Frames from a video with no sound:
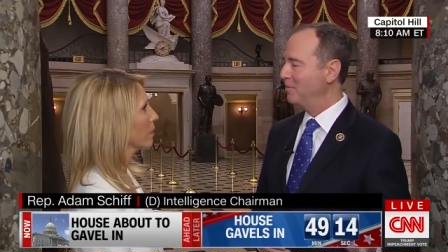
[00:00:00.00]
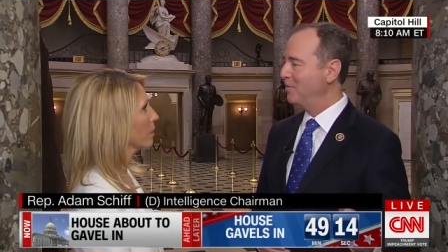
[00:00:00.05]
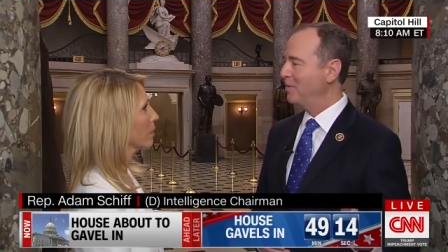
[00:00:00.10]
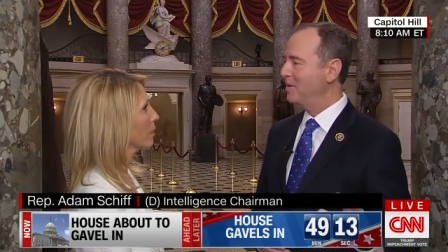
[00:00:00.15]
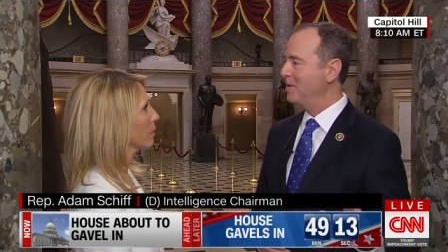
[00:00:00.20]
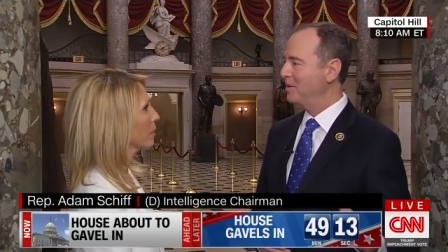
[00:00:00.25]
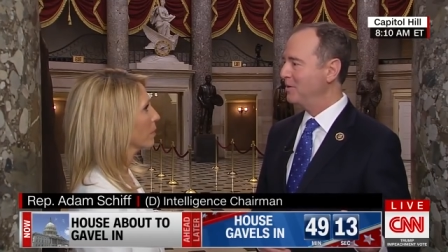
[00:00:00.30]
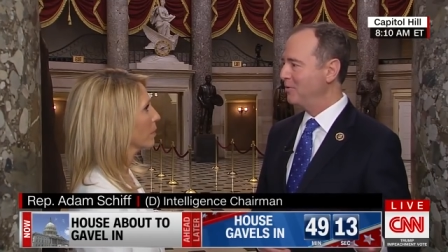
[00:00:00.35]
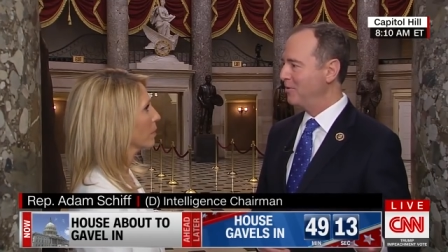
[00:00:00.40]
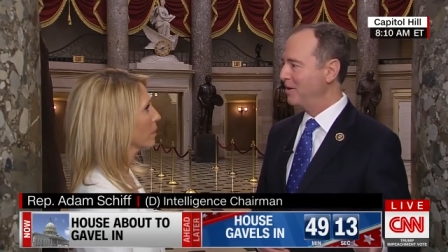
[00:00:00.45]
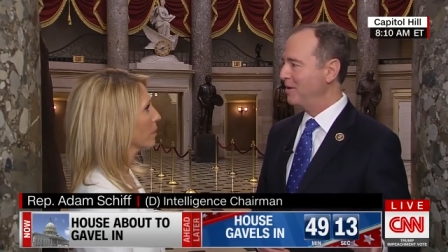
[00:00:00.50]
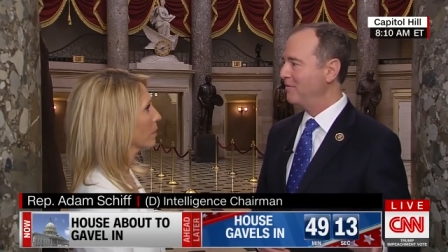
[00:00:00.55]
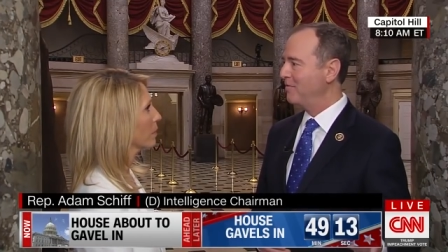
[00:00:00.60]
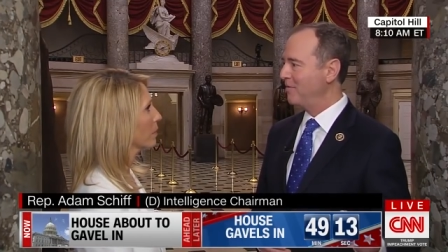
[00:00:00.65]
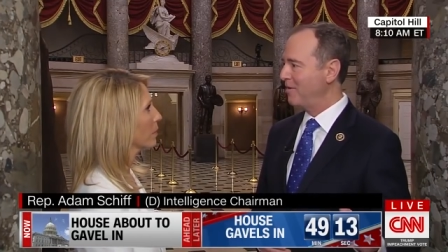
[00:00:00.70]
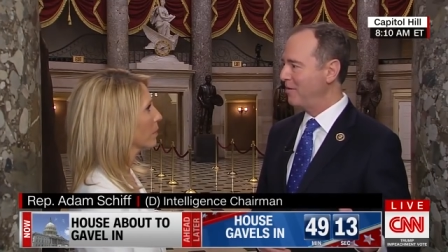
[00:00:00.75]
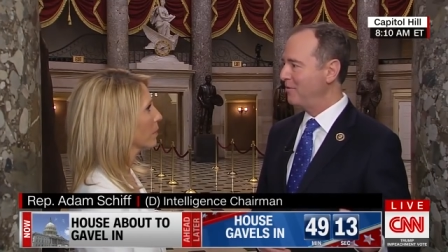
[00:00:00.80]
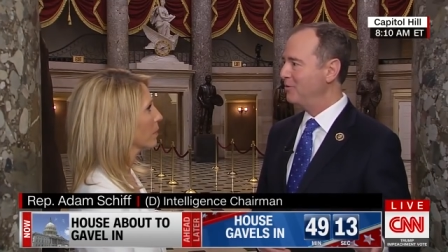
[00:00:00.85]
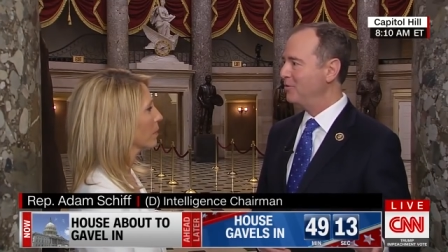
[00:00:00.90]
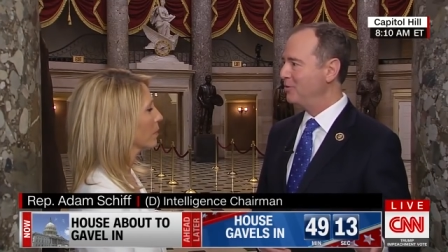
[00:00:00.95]
did
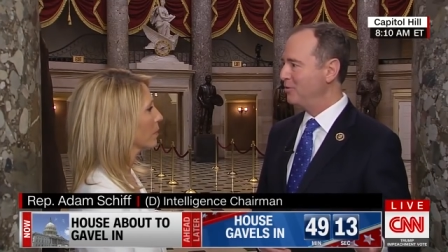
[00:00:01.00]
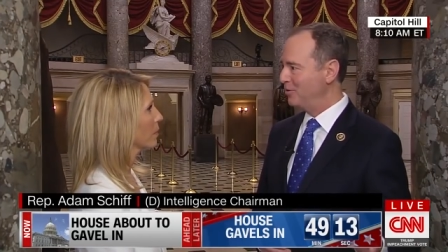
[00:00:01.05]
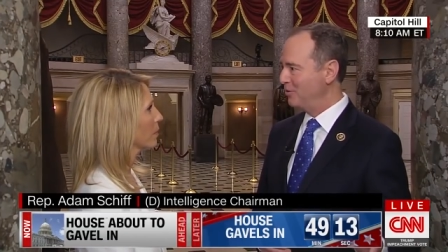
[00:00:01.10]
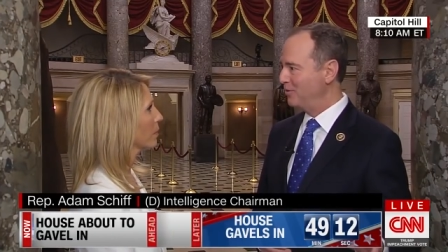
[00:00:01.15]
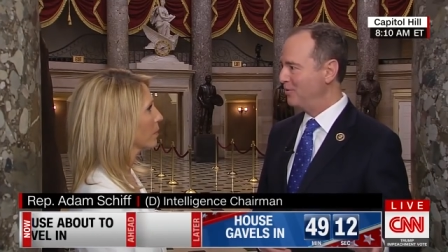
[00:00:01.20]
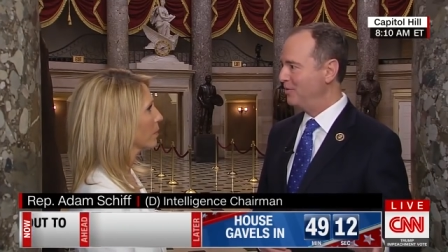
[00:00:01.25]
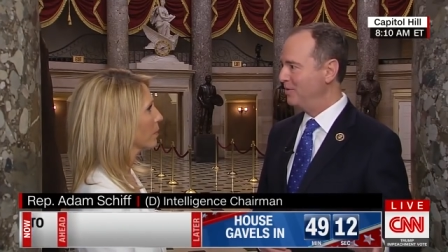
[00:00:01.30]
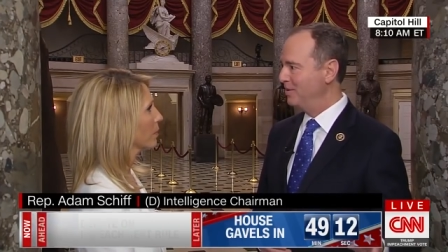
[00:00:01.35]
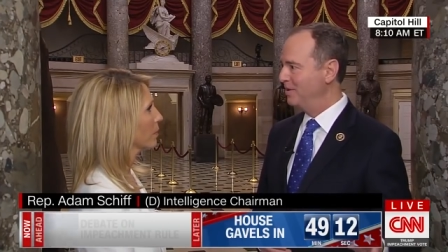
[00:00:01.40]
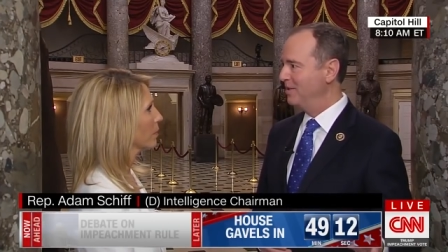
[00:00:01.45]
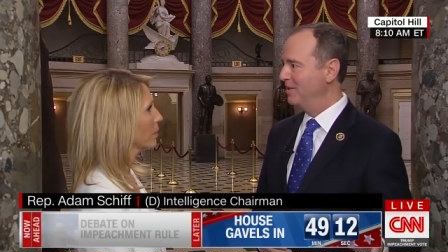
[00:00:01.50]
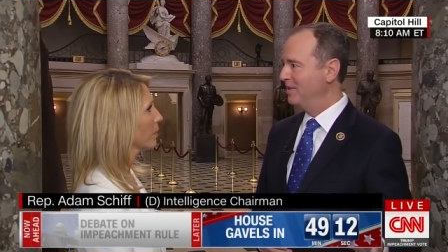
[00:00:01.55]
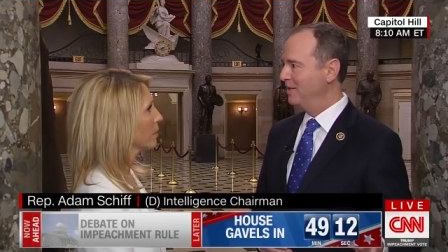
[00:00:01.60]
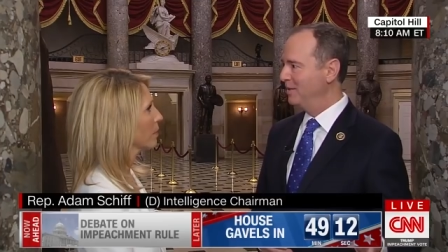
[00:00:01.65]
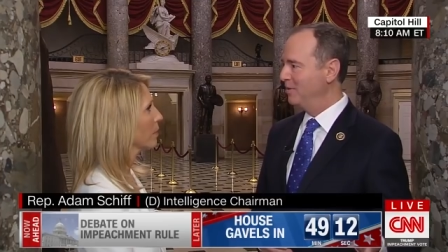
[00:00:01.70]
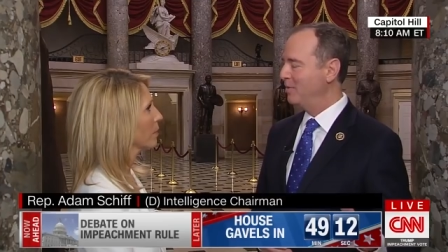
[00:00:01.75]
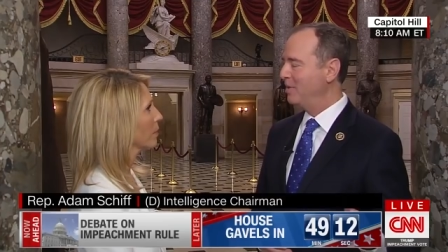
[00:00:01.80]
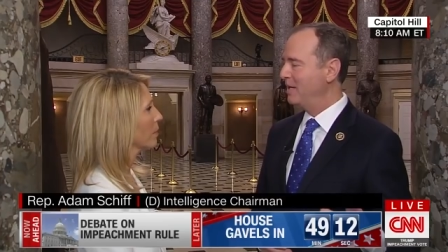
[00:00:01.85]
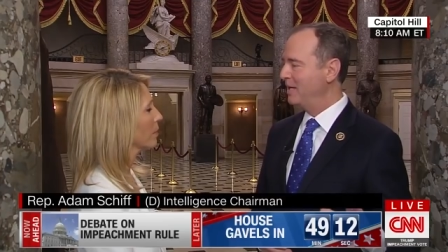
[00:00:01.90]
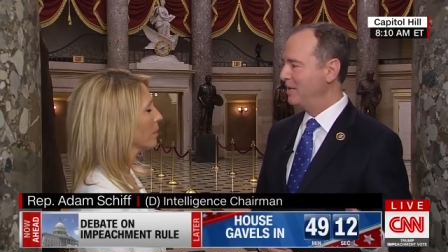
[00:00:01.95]
grandfather do
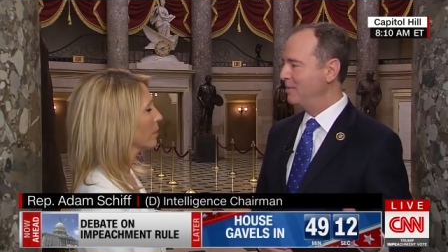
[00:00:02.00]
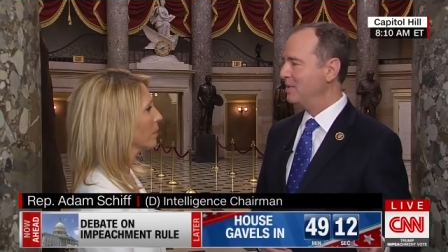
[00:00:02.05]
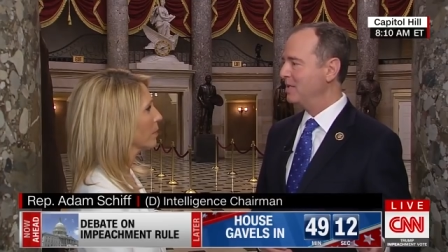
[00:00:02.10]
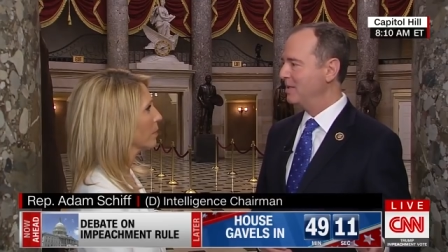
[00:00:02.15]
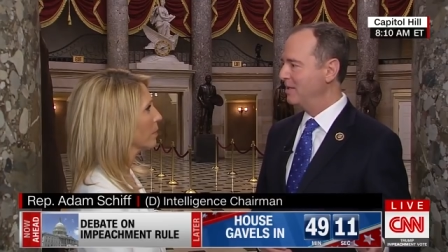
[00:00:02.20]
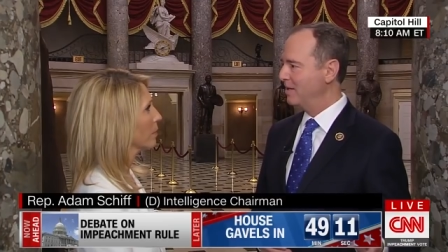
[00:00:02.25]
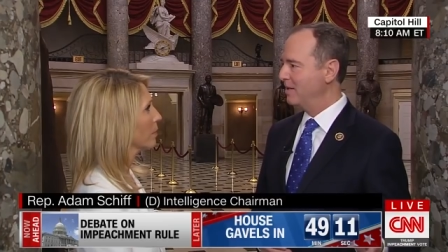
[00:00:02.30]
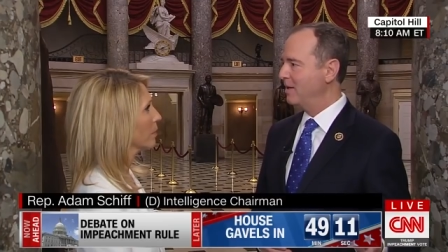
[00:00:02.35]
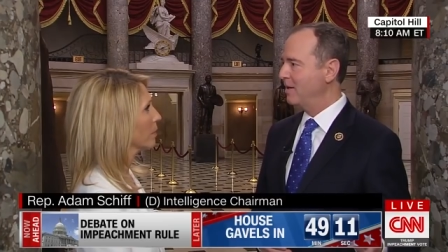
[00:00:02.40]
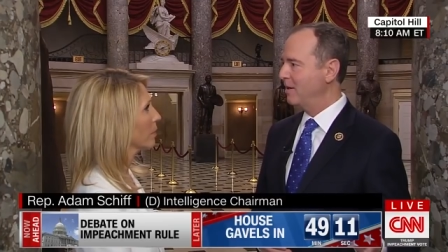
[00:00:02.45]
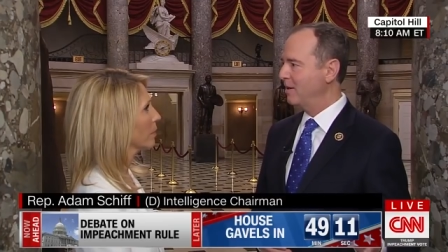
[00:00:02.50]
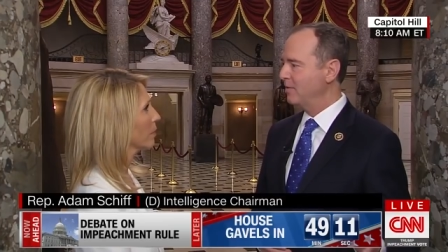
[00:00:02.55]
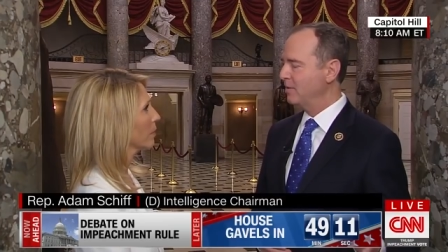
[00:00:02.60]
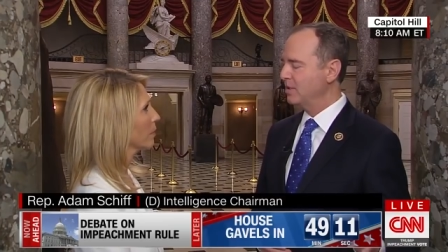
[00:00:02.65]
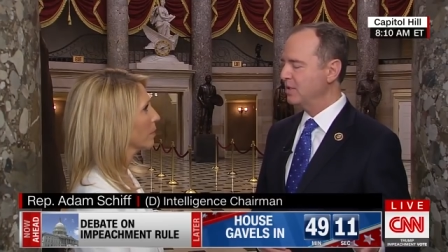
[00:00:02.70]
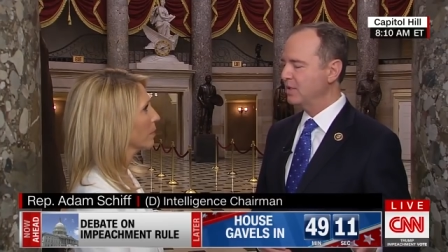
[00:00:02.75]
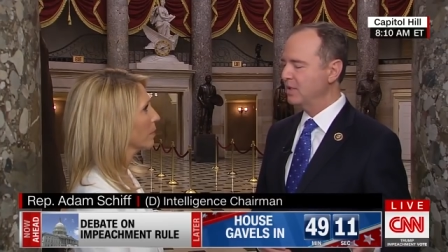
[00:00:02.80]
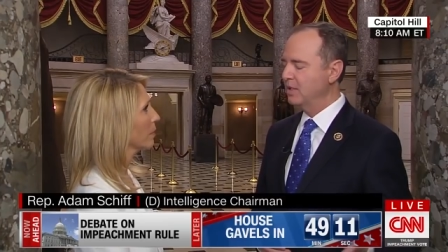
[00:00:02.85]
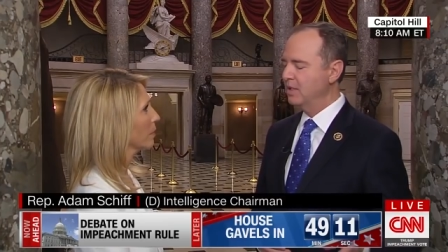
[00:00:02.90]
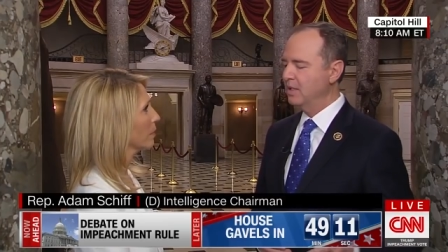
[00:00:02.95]
when he was in the
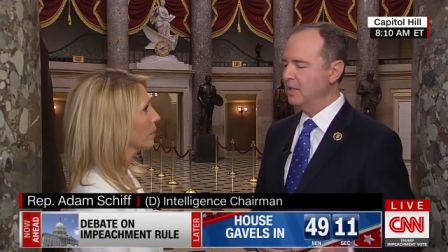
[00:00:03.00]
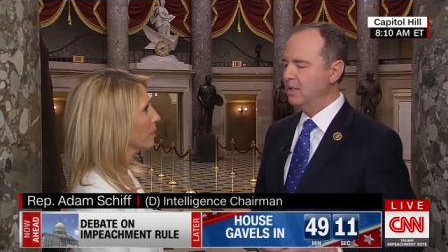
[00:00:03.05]
Congress.